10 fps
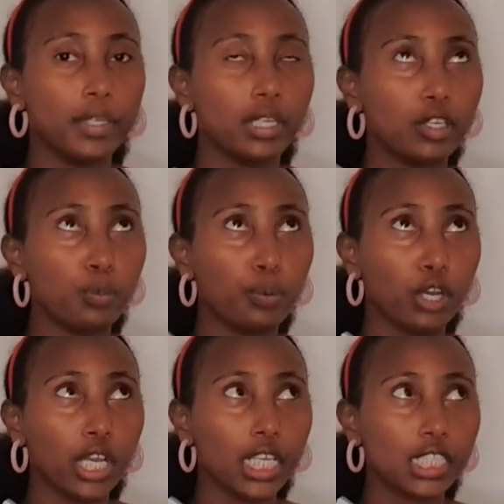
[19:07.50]

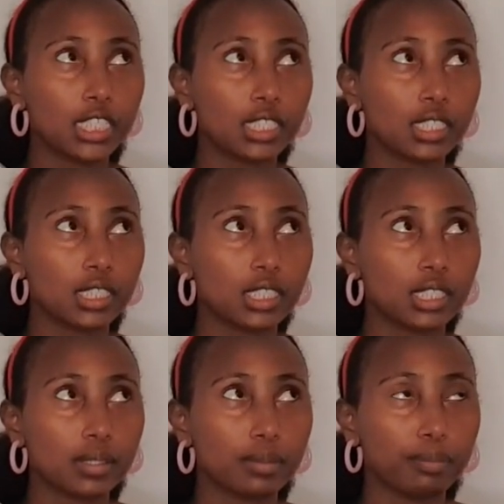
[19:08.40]
Dubois
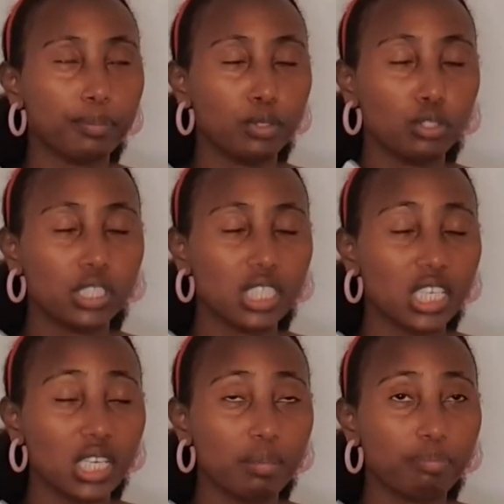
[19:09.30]

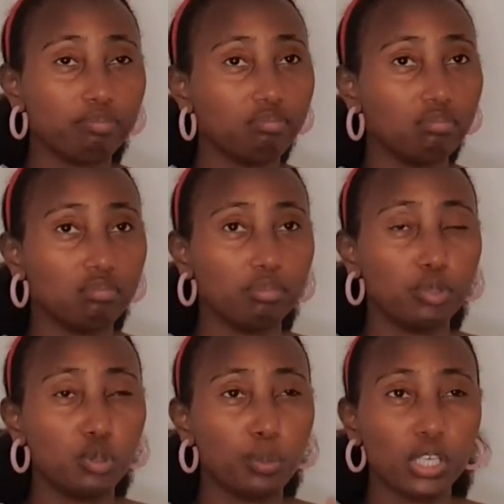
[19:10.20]

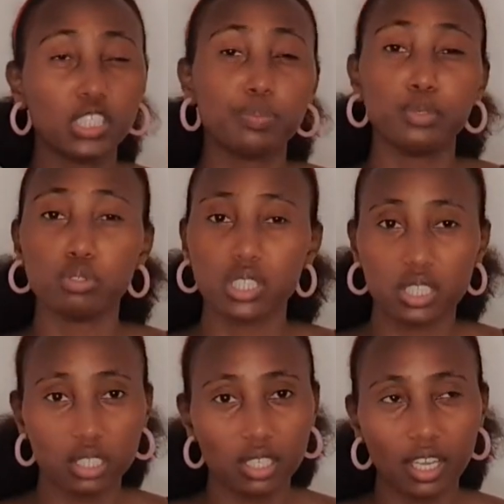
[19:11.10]
Beauty.
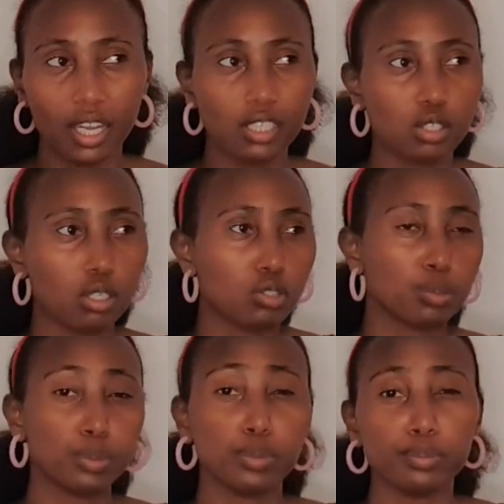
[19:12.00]
Yeah, it's called
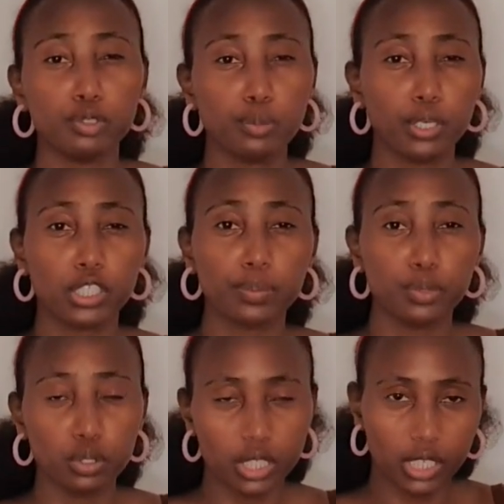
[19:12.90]
Dubois
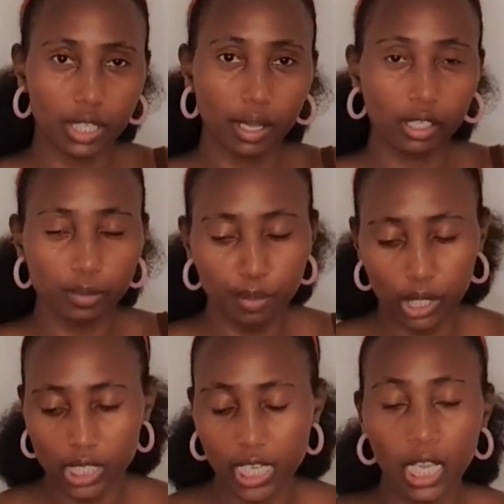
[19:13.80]
Beauty. That
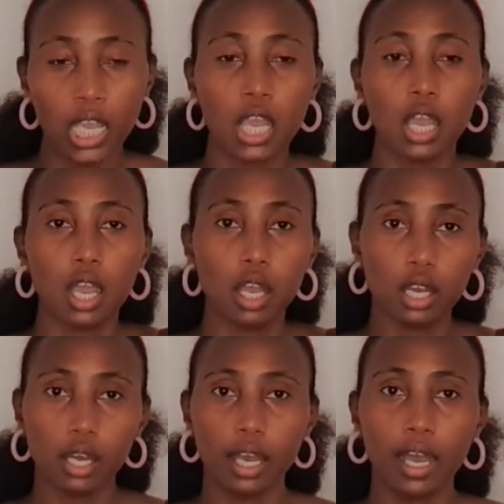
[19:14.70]
building,
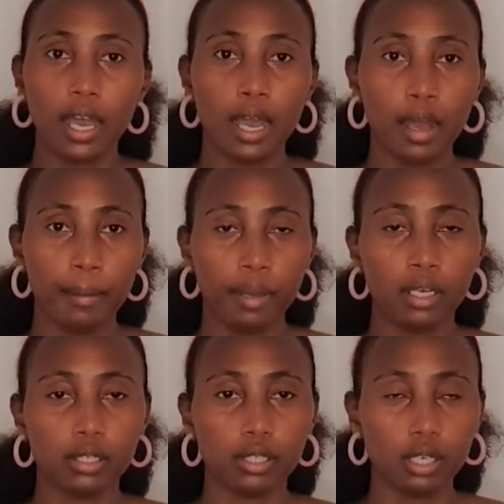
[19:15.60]

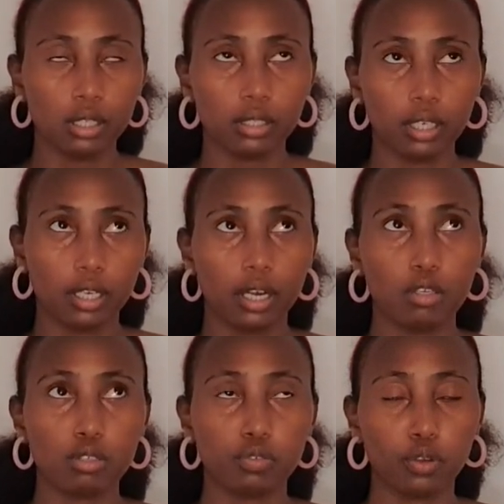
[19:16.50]

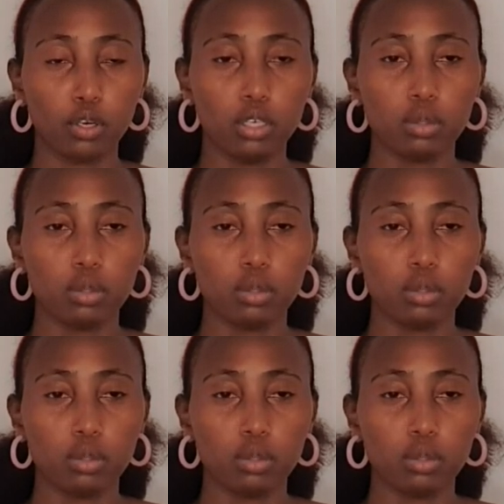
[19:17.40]
ground floor.